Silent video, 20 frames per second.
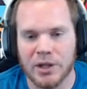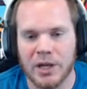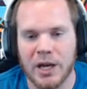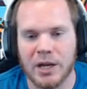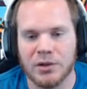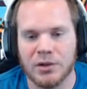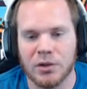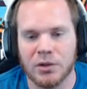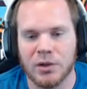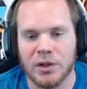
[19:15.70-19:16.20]

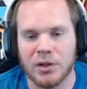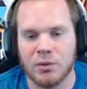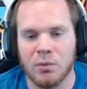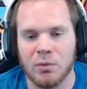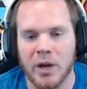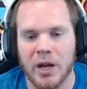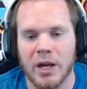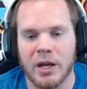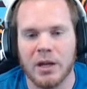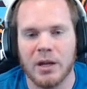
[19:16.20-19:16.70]
enter this
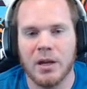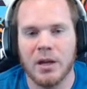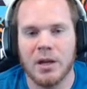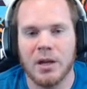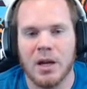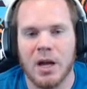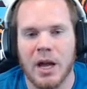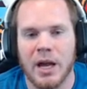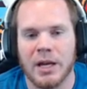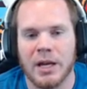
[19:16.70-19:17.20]
way,
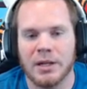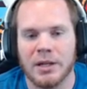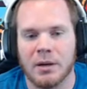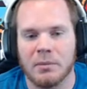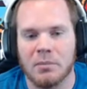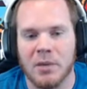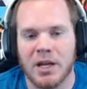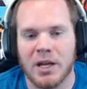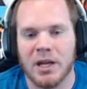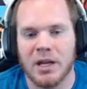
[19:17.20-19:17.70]
I end up
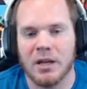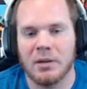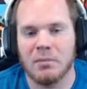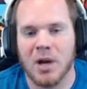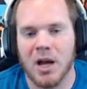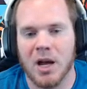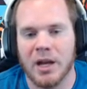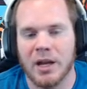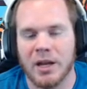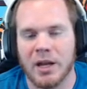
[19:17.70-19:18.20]
making
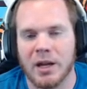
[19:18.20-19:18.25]
my,